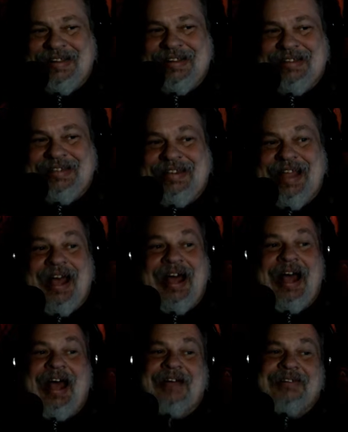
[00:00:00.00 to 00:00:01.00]

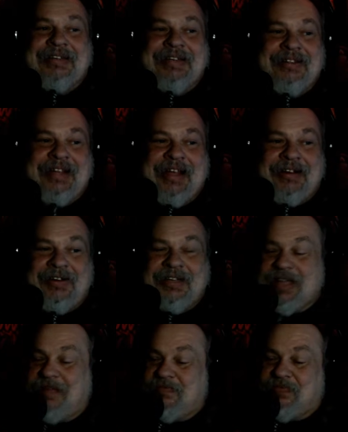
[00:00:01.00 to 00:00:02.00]
yeah, I had to do that,
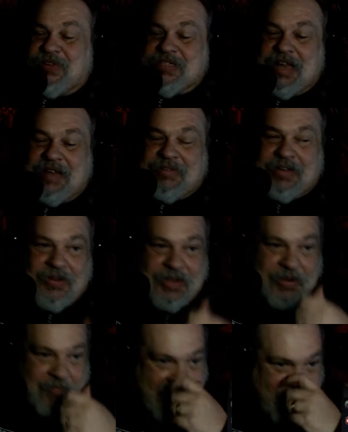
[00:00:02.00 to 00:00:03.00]
Chris. I'm fixing to have to go
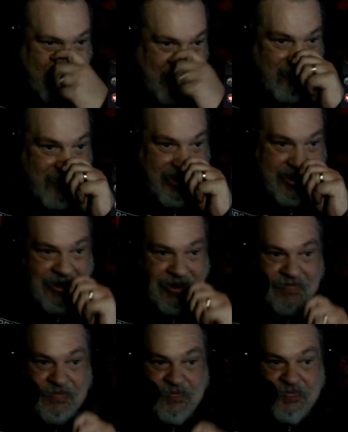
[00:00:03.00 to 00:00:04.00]
get my grill ready
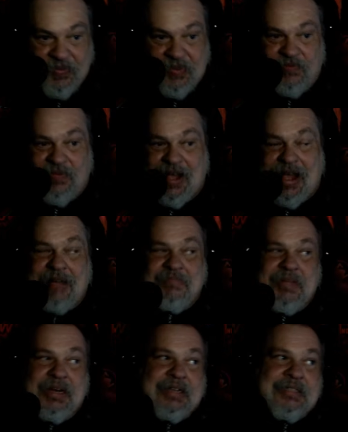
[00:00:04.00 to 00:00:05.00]
in 5
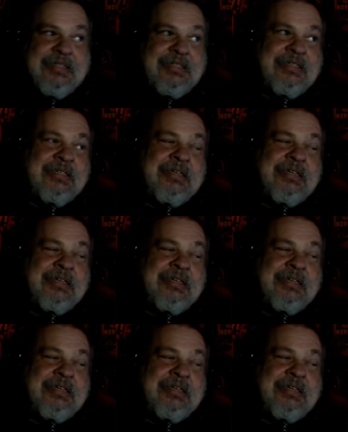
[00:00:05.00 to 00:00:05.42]
minutes.